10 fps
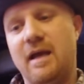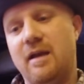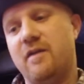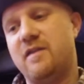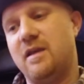
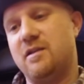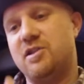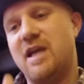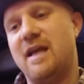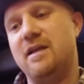And I think the
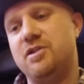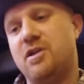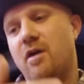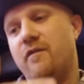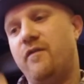challenge
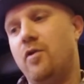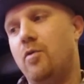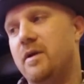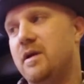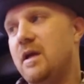going
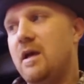forward,